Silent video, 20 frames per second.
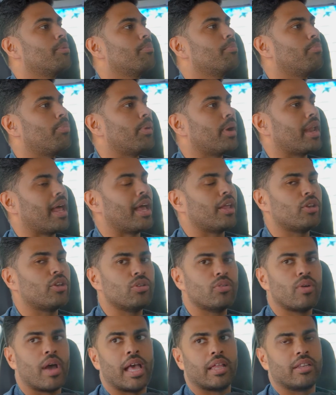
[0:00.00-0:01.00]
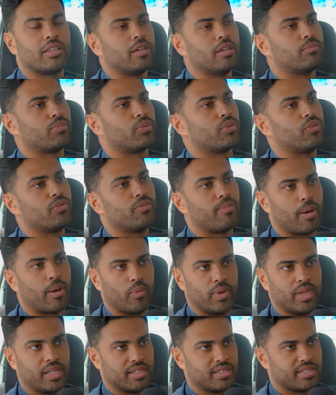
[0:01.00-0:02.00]
but I knew I had to improve my
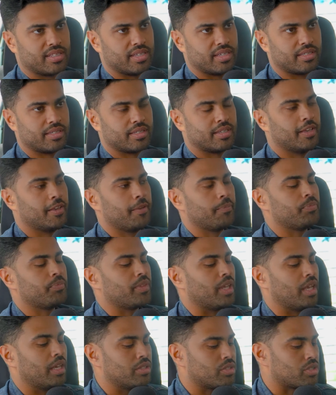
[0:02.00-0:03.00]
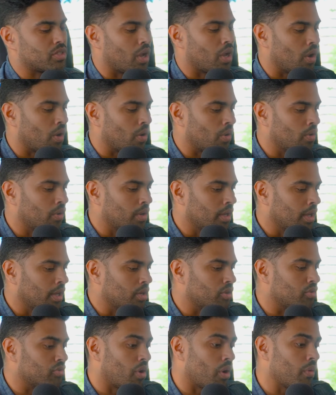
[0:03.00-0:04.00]
weaknesses. And so
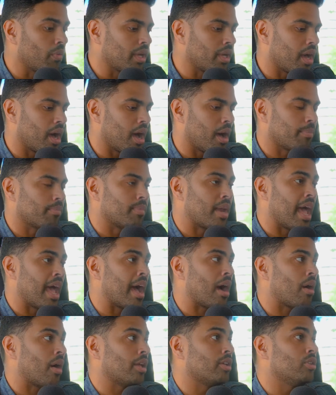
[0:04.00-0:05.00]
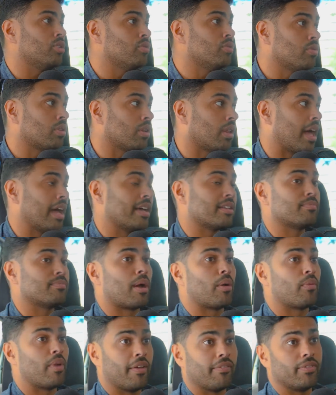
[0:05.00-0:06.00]
growing up now, I utilize my
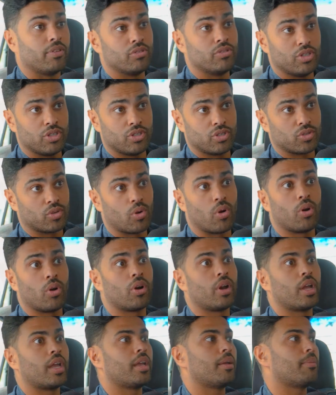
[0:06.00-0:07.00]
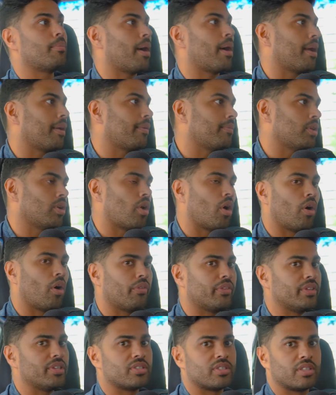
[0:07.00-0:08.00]
refugee story, my, all
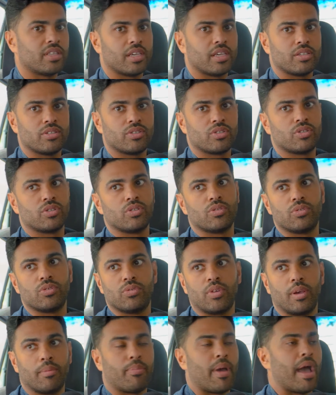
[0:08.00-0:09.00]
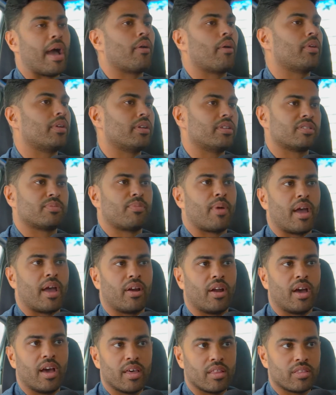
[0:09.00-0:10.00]
these things to empower and
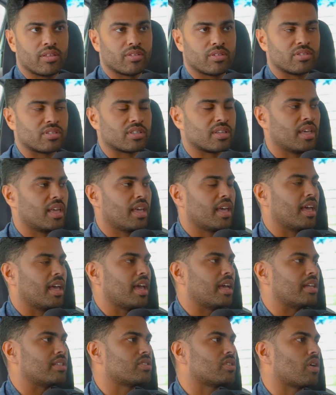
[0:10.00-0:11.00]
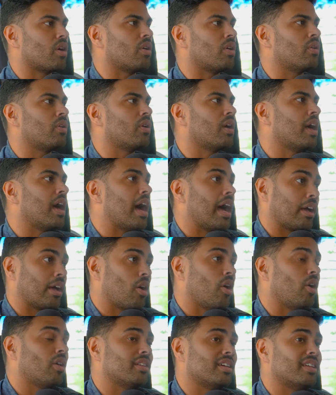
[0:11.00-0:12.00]
inspire others. And so I
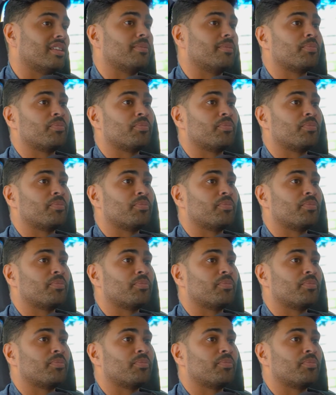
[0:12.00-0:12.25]
called it,